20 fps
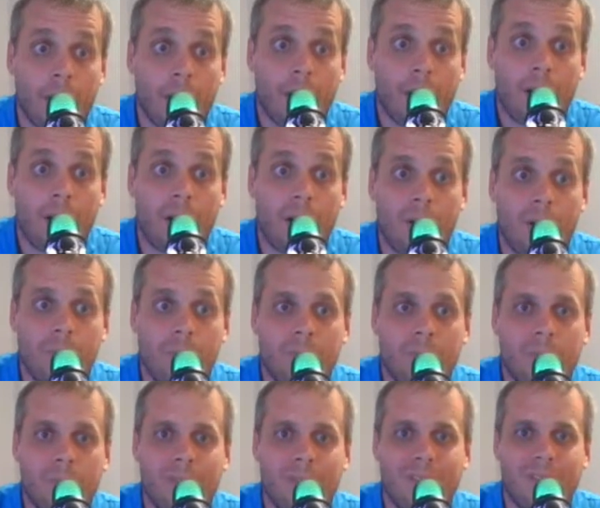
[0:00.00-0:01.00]

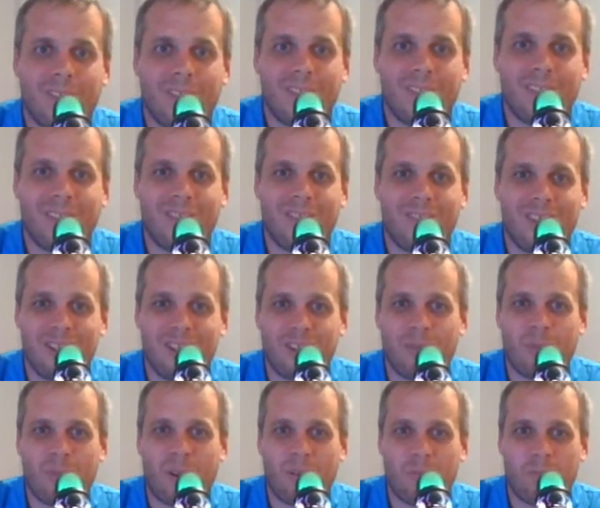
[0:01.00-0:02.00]
The feature
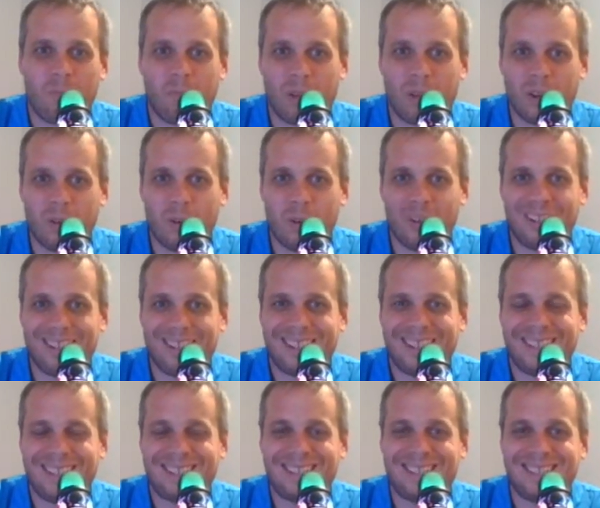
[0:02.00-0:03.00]
about Bitcoin
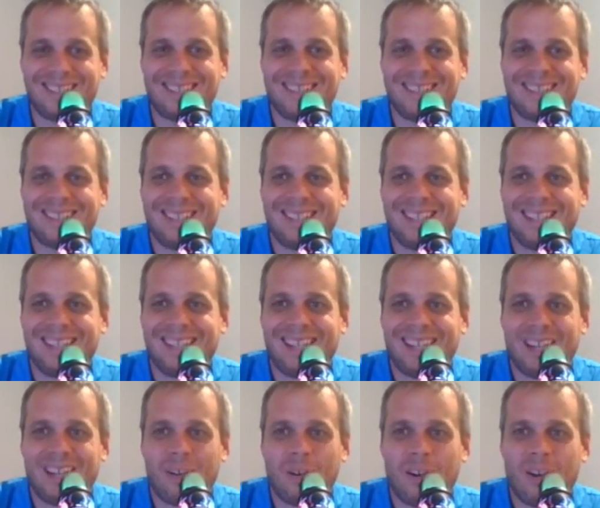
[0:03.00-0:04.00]
is it's
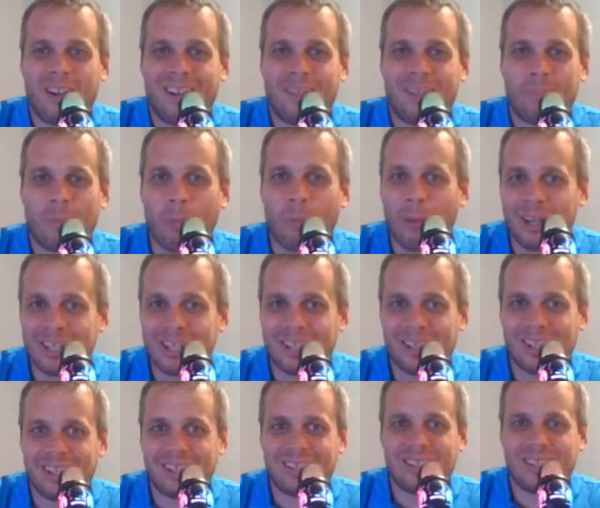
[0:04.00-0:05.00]

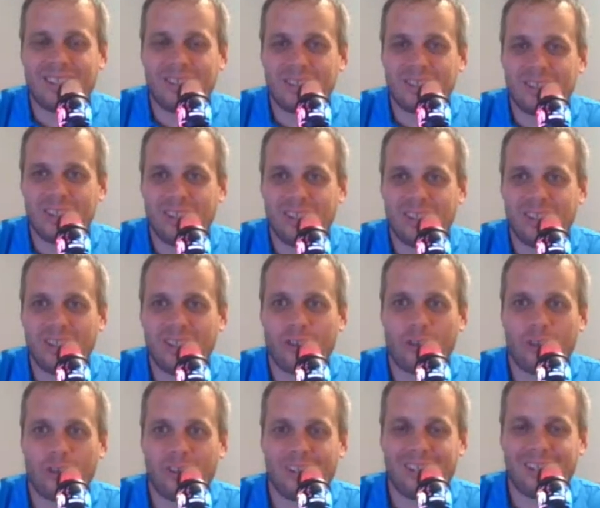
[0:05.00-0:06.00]
permissionless.
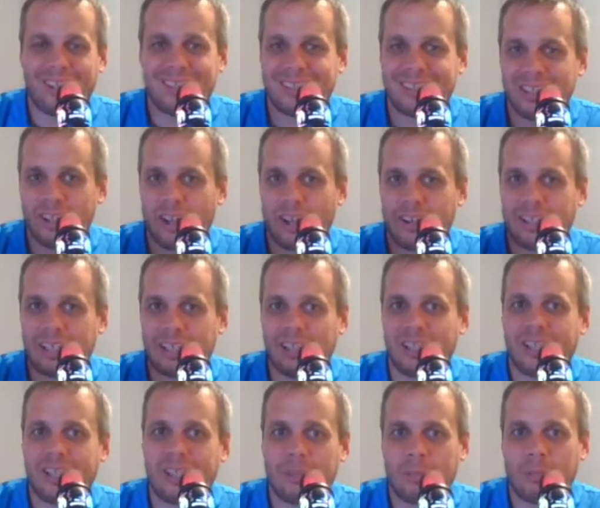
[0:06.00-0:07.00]
It's not a
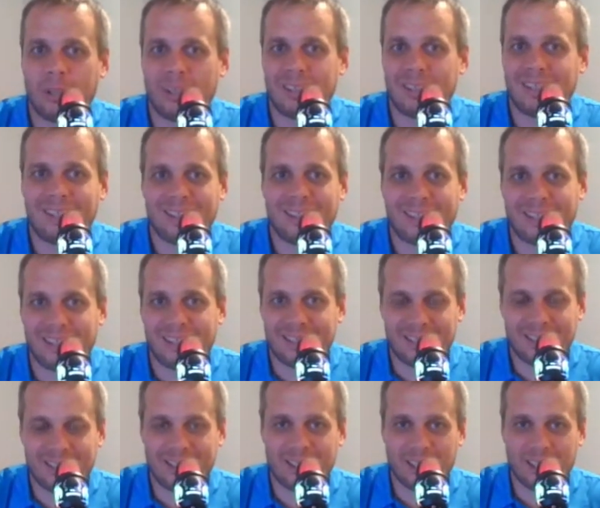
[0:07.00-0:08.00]
claim on anything.
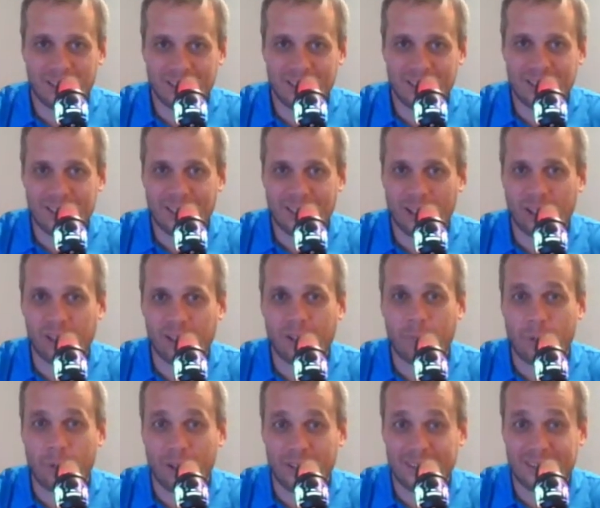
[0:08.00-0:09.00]
It's just a claim
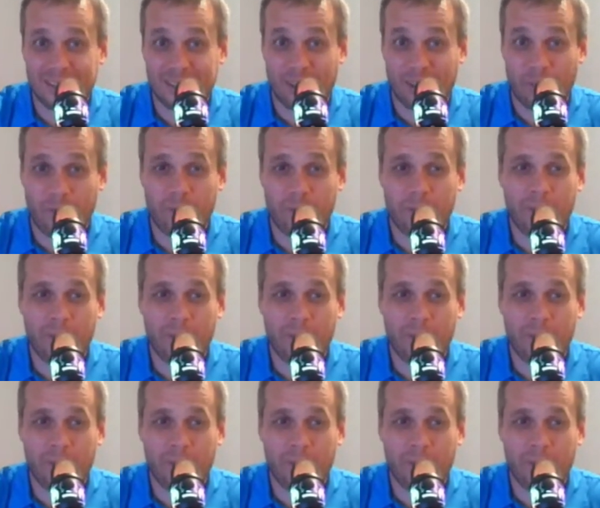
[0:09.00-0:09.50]
on itself.